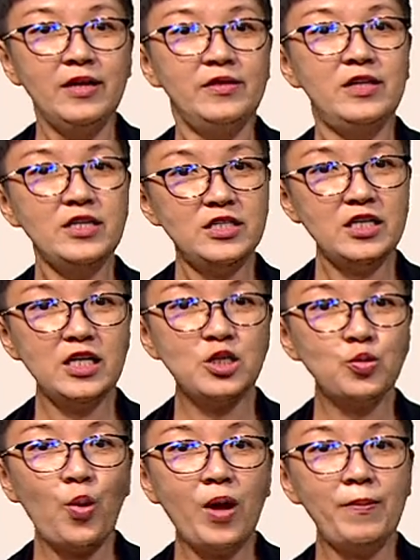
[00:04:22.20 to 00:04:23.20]
This is
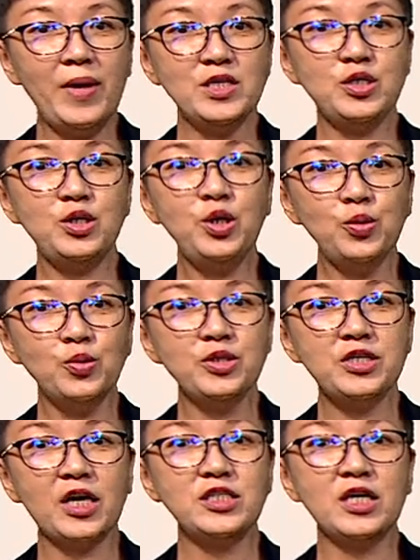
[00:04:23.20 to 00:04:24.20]
what makes you
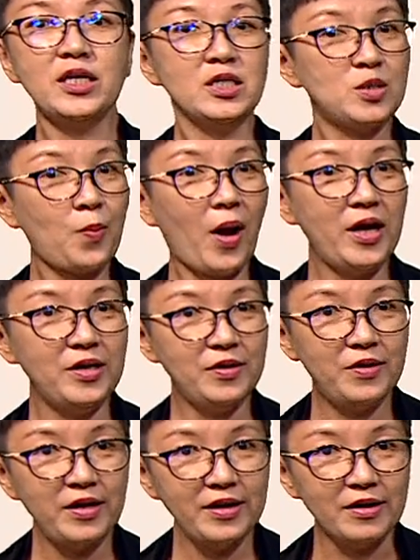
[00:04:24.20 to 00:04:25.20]
such an inspired
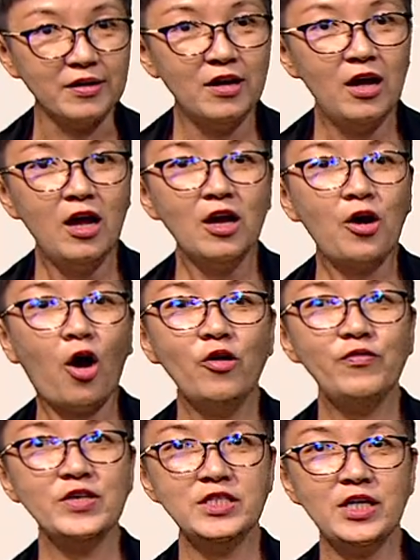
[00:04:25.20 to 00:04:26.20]
thinker.
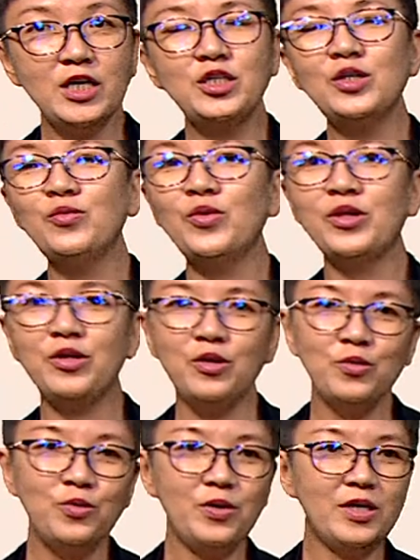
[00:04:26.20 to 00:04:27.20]
Conversation with
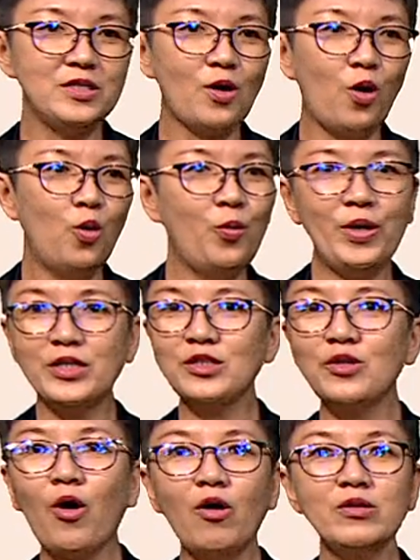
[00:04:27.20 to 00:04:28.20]
you is always
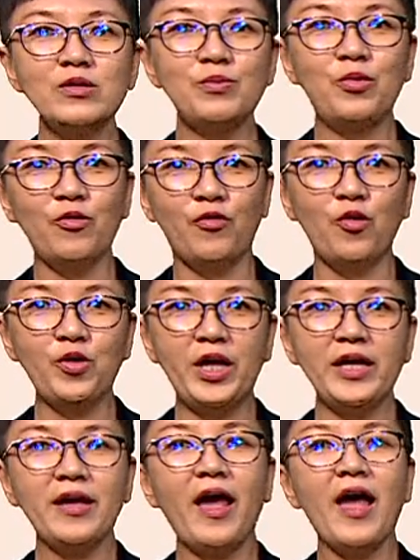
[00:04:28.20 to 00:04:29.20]
thought
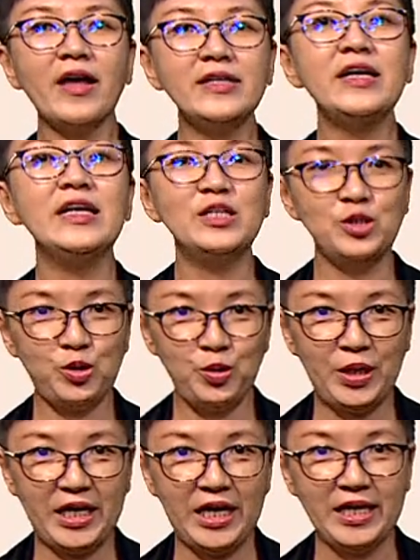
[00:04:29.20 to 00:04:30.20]
provoking and
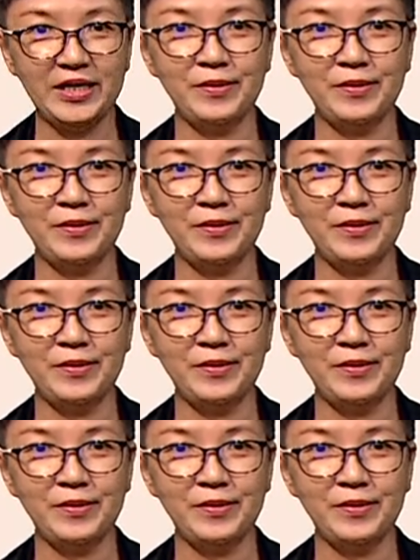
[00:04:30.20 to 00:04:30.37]
intriguing.